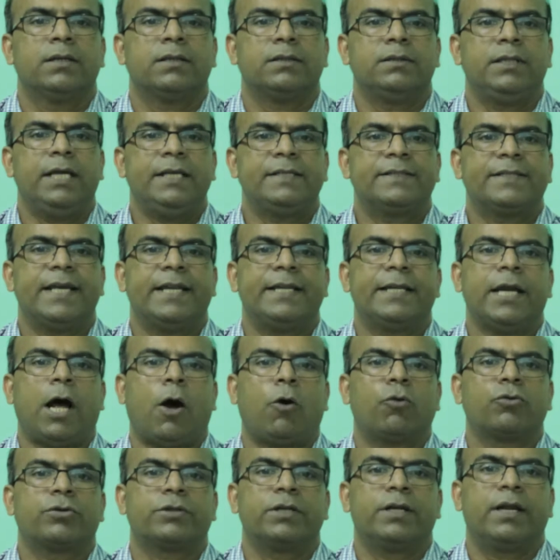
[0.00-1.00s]
They sent
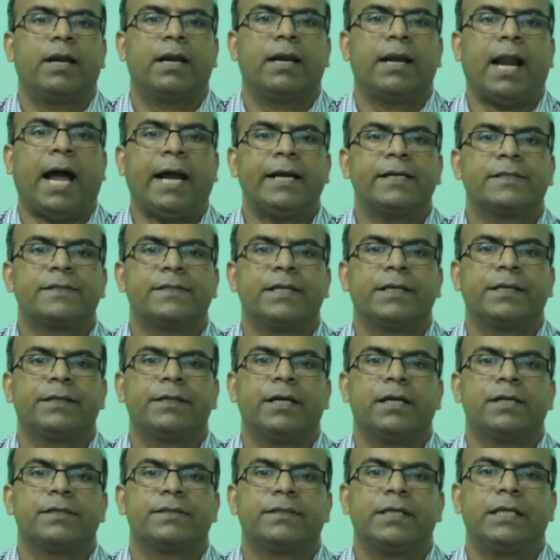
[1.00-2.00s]
out light
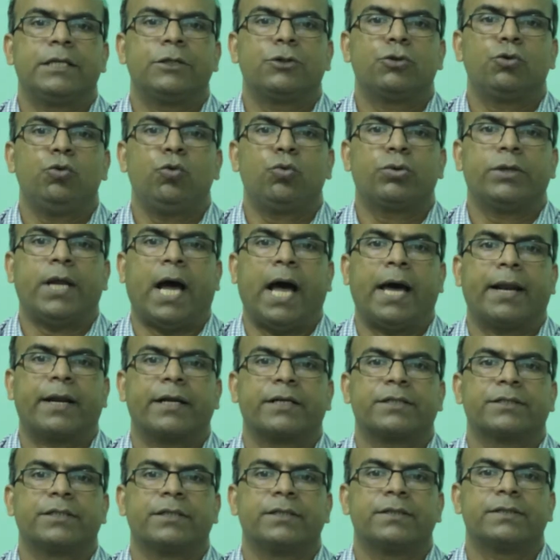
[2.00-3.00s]
signals in two
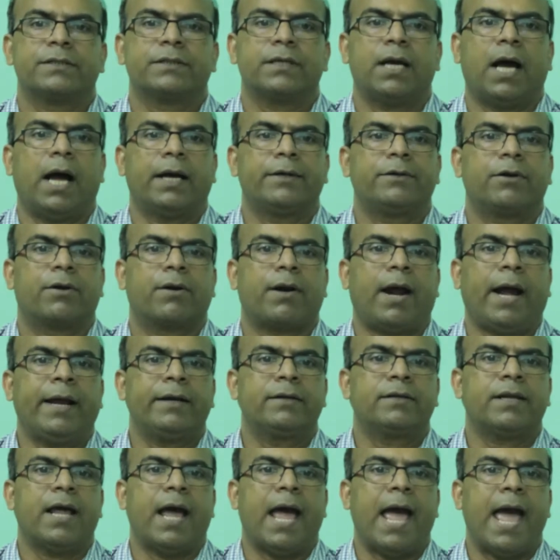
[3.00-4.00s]
directions at
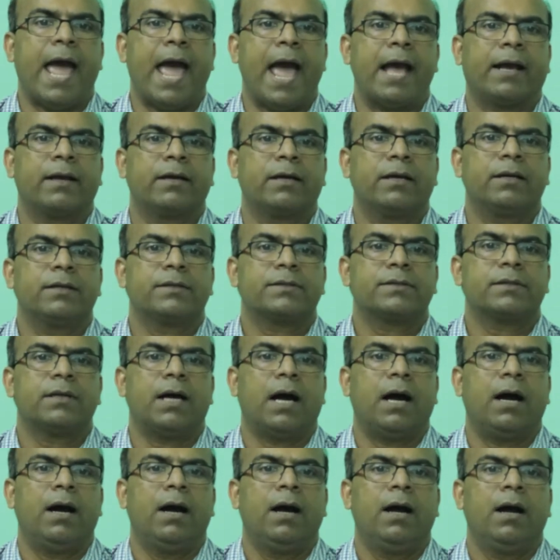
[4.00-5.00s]
right angles
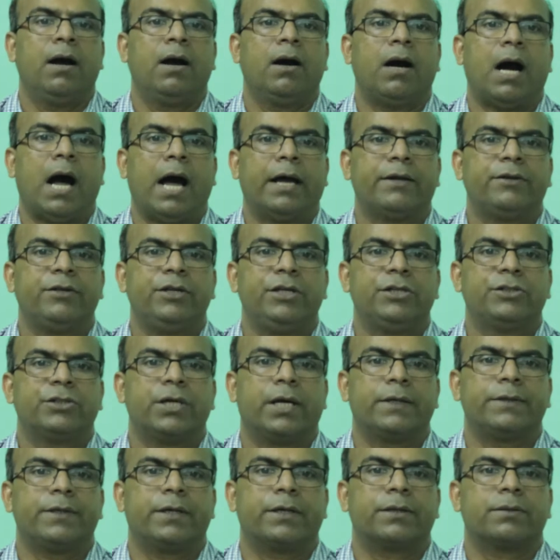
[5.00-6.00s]
at
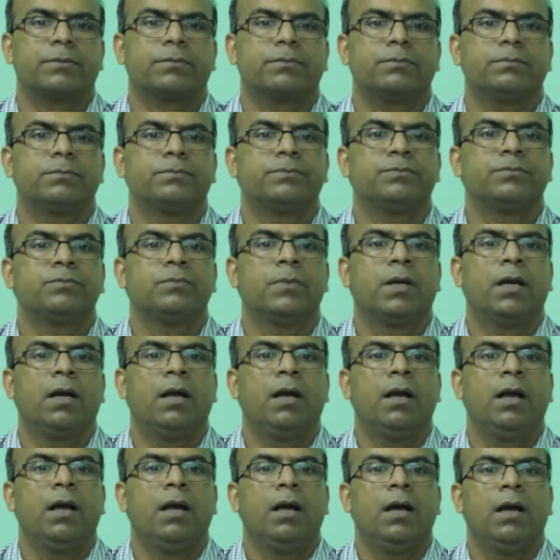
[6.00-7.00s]
each other.
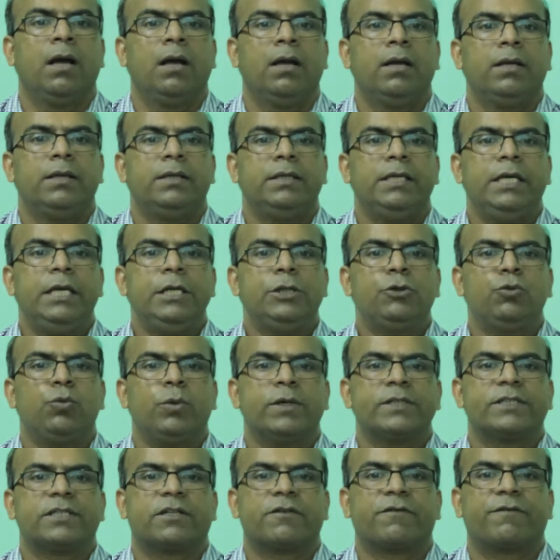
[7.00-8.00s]
Each
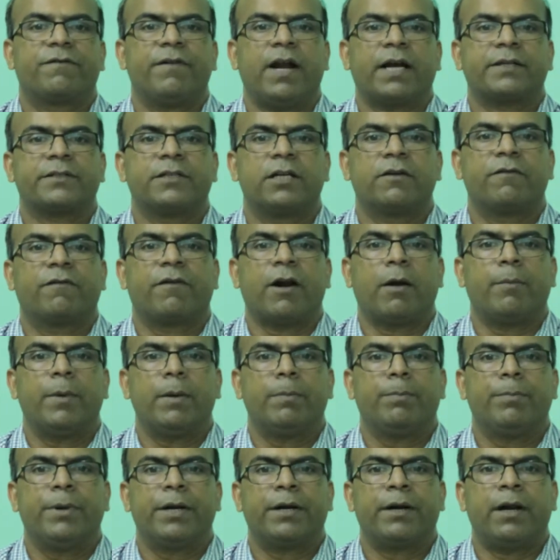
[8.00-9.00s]
was reflected from
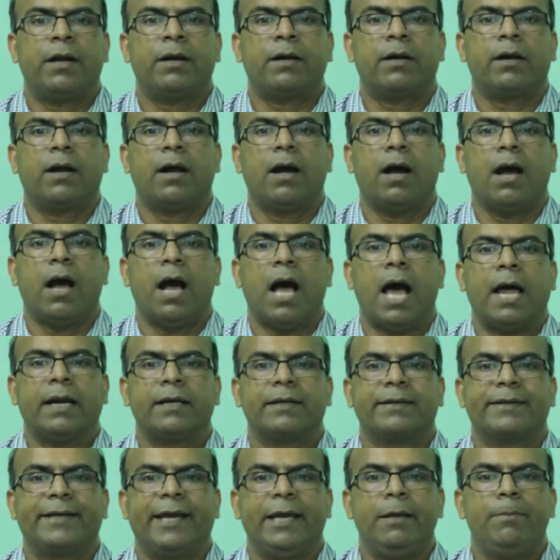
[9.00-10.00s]
a mirror
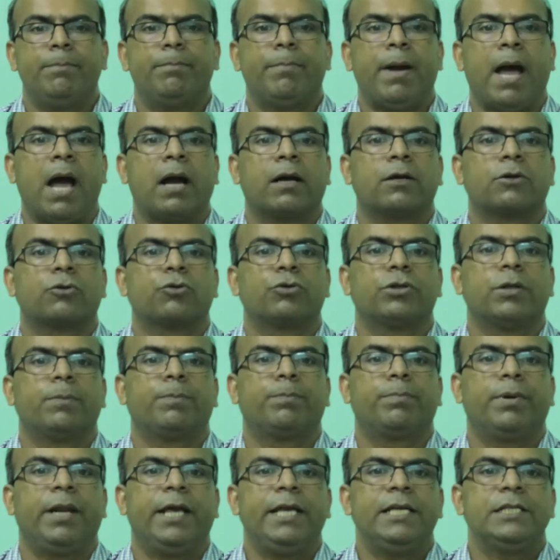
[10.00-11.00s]
and came back to the
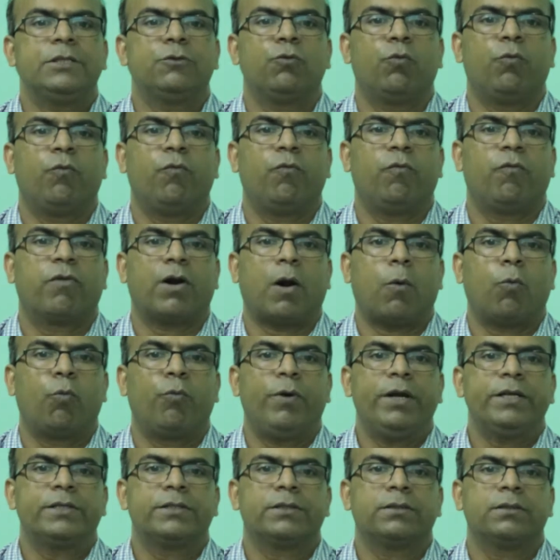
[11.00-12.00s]
place
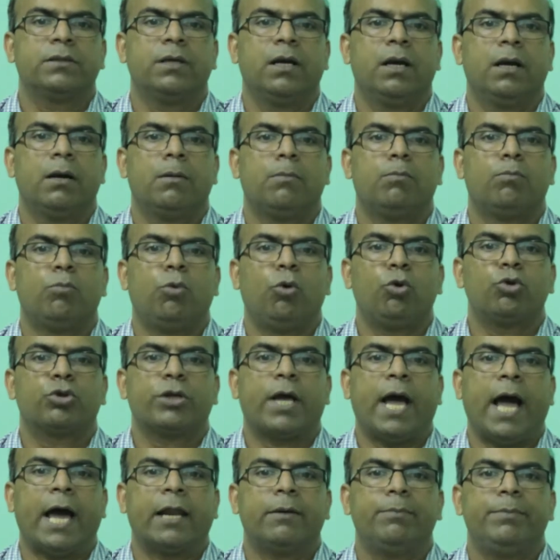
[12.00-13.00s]
from which
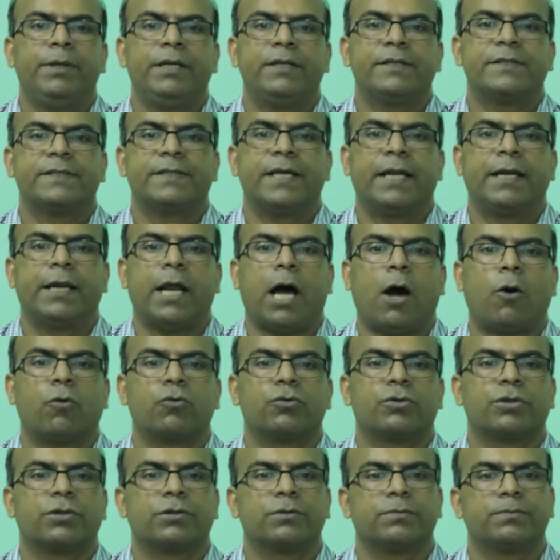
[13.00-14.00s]
both had been sent
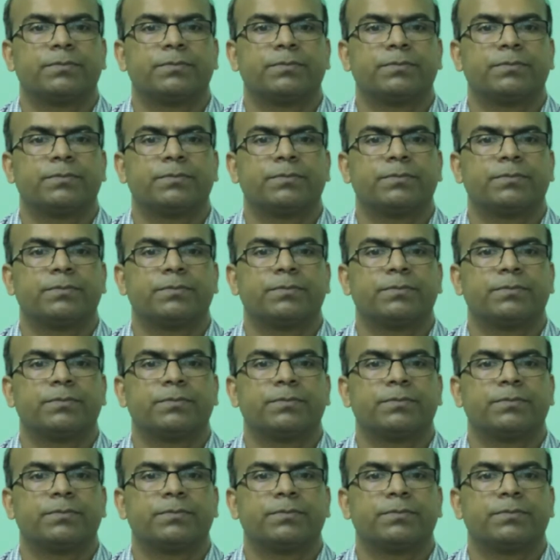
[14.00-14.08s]
out.